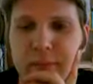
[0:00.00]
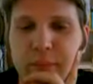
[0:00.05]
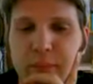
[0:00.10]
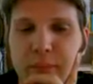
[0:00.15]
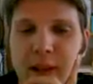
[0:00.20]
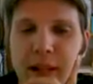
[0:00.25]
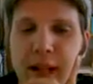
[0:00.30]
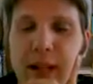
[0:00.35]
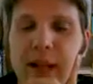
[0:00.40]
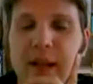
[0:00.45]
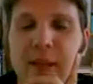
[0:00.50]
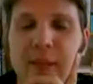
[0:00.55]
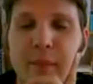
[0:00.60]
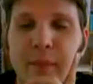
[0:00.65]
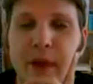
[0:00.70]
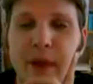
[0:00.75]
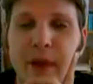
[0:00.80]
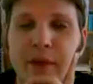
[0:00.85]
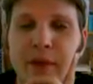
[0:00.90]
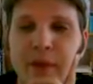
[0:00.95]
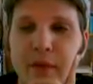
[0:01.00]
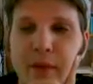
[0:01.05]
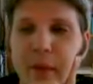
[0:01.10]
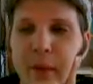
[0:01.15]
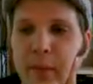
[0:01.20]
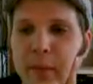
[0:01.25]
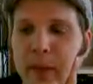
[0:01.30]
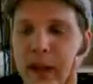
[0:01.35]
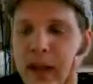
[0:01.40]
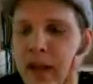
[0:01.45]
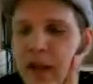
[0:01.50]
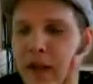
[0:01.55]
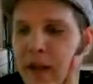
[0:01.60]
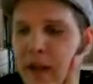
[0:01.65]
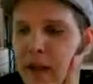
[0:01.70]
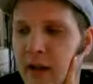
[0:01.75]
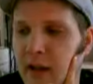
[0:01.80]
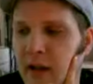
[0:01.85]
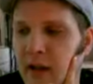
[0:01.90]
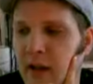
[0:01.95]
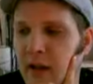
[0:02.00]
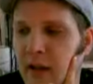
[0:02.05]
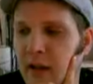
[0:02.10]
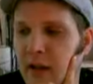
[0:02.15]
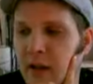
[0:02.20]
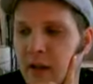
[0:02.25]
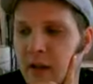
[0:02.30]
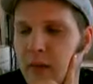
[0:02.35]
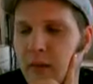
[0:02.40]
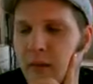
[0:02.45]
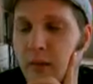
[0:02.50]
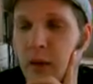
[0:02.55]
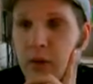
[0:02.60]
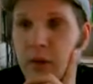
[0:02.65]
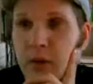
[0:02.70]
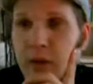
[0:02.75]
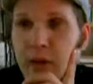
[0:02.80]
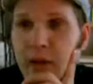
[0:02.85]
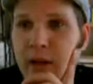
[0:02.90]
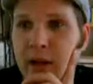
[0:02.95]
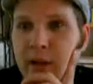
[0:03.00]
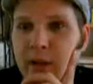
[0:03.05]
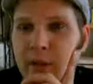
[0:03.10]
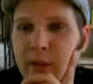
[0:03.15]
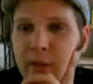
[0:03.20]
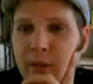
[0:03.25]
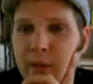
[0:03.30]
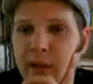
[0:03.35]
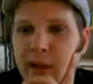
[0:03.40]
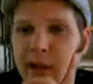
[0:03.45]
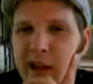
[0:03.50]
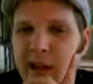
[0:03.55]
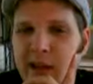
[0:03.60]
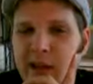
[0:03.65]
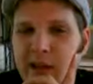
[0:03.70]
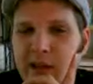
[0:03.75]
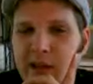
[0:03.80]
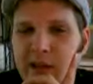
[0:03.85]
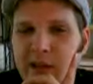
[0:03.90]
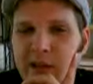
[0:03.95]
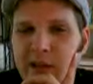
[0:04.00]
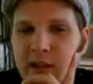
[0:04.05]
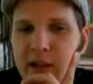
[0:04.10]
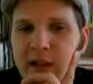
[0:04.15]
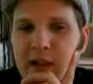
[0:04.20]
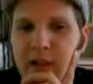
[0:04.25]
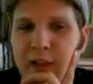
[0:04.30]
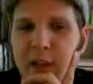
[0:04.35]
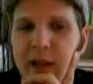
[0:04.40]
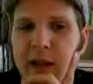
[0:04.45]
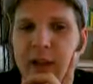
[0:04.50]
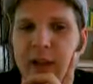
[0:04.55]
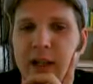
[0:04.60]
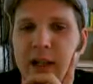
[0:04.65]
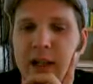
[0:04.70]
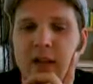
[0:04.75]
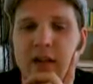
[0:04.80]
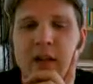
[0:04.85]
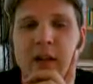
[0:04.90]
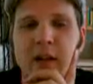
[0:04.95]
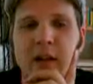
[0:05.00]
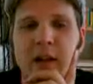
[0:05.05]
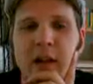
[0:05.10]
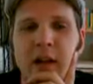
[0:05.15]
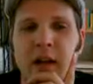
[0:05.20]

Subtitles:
lend money from the bank or borrow money from the bank and give it back later.